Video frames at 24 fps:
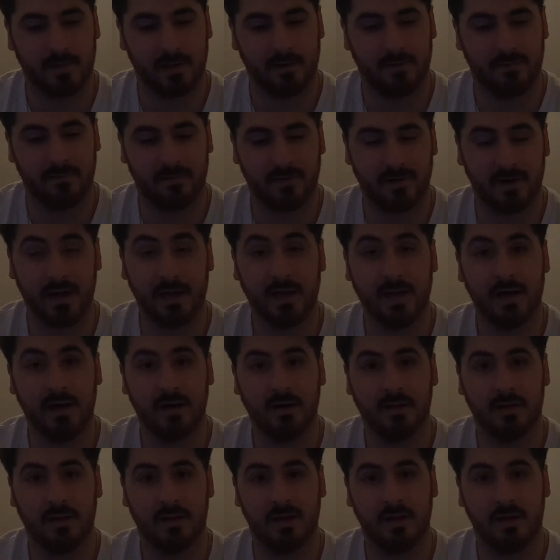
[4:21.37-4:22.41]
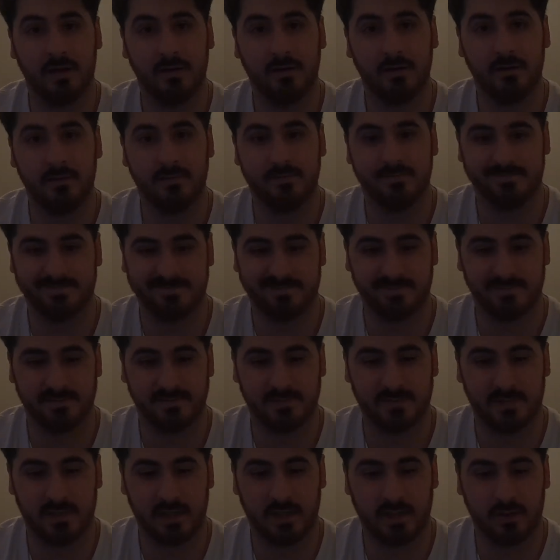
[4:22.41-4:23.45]
Fran Garcia,
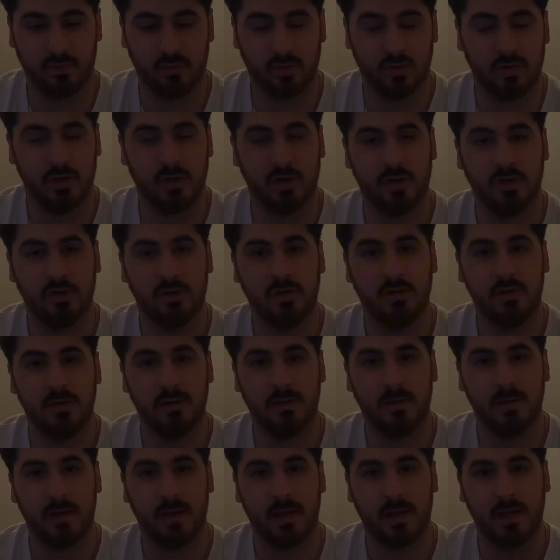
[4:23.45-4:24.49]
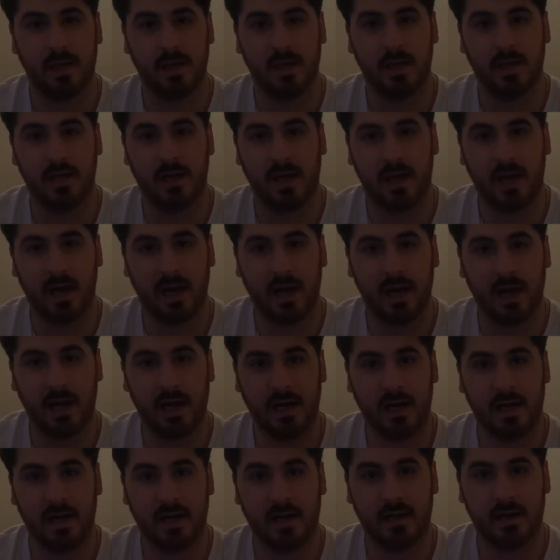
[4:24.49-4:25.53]
Rudiger.
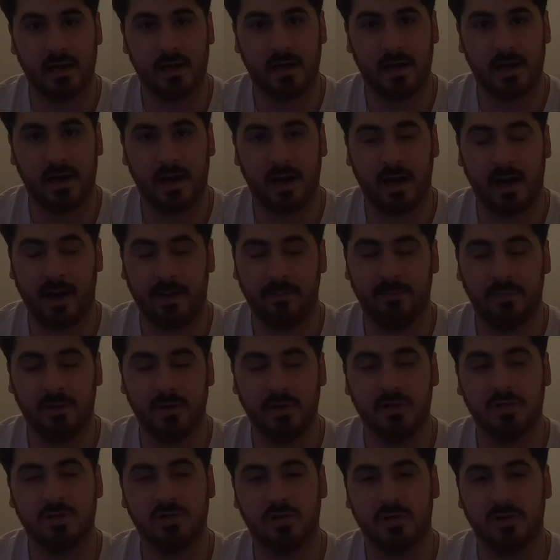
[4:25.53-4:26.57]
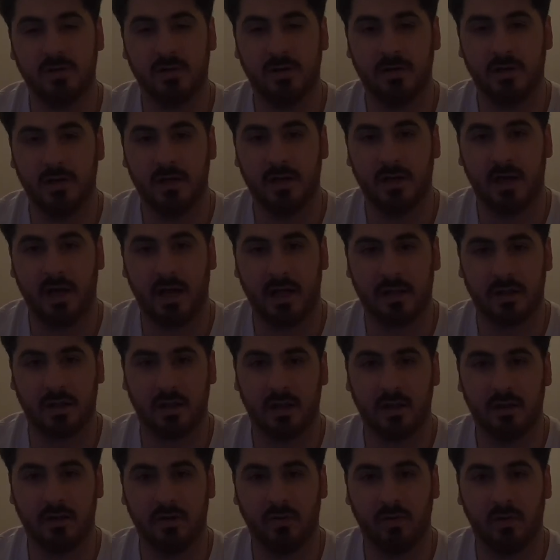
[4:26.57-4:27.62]
I'm pretty sure
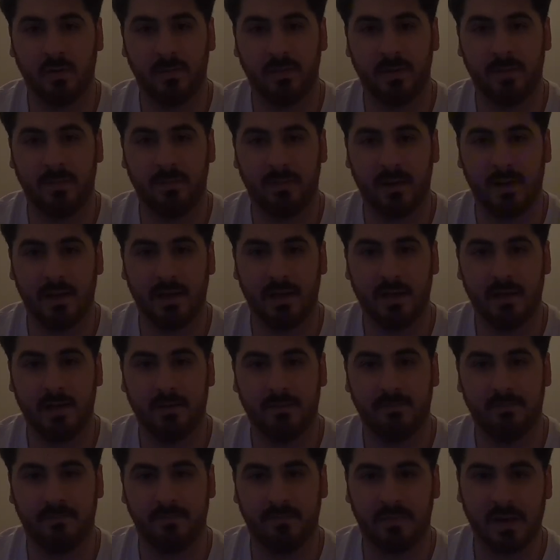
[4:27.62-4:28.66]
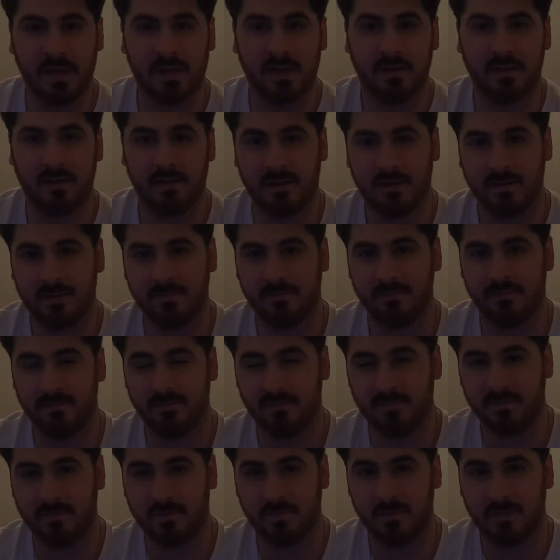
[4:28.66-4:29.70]
Asensio will be playing, but
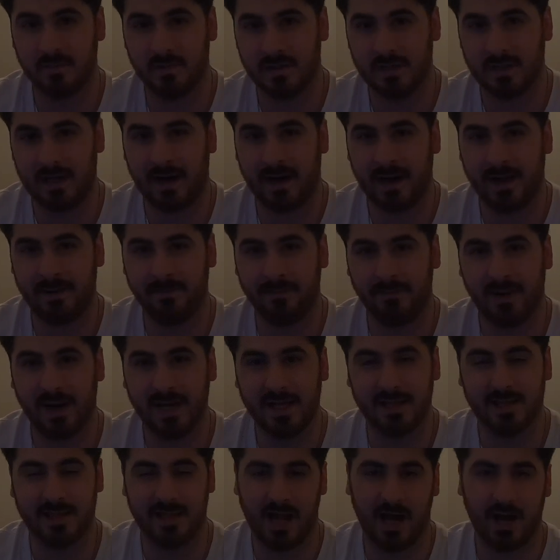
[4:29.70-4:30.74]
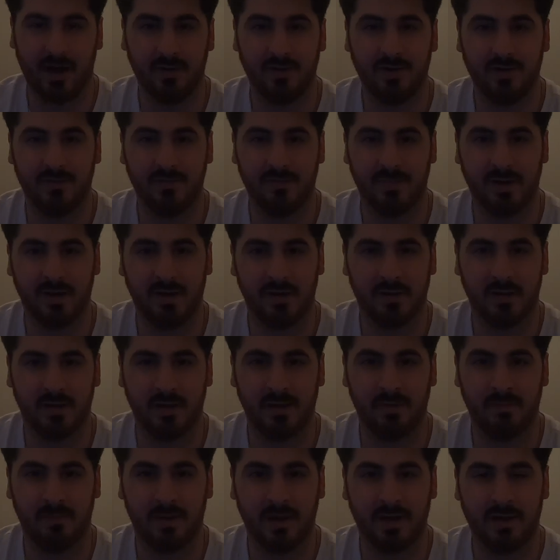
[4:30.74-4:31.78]
I might doubt it because
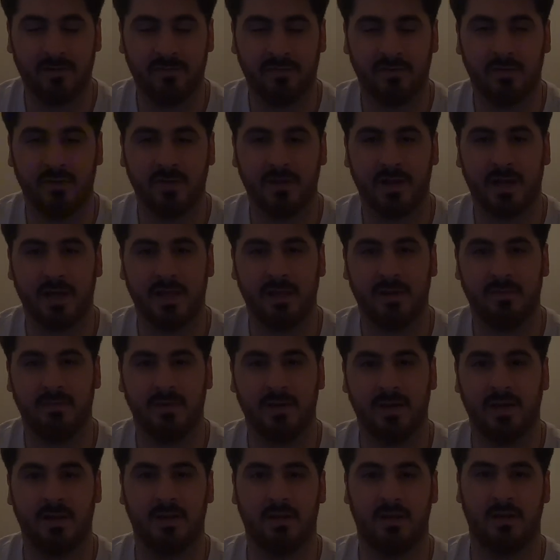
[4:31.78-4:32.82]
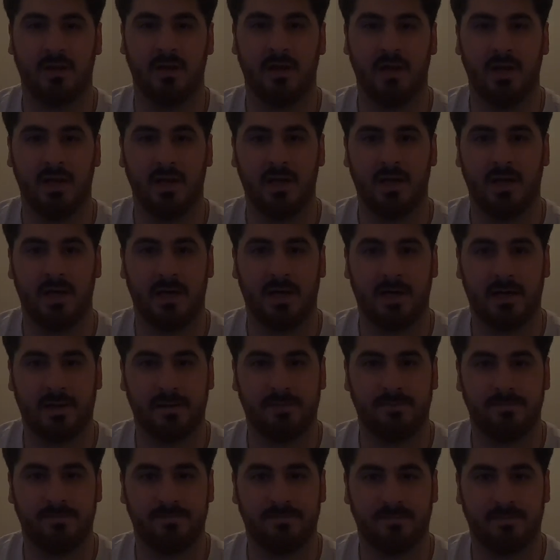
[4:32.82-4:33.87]
he played the full 90 minutes
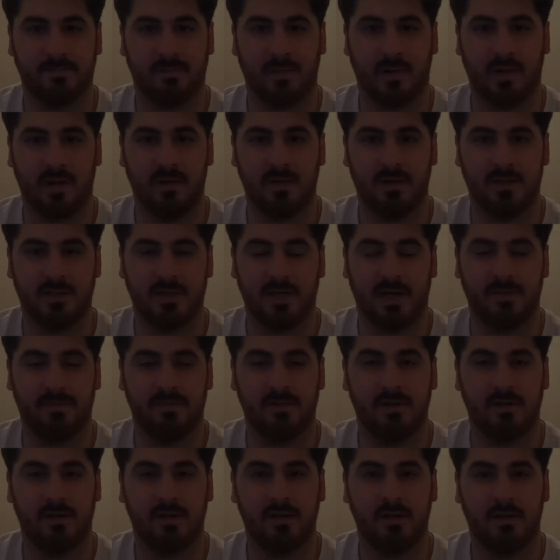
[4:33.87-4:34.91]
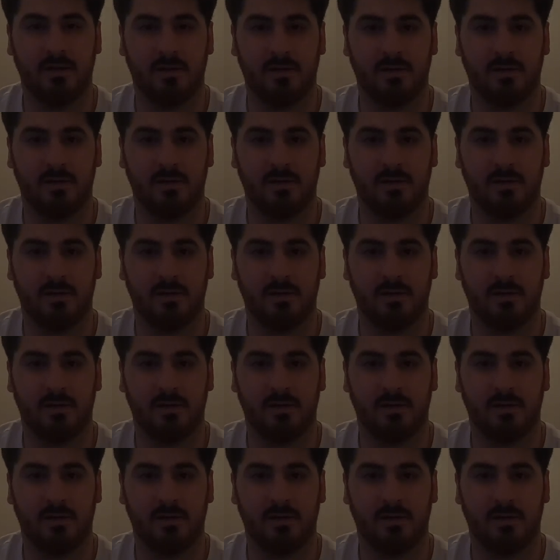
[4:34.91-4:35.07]
in the Champions League.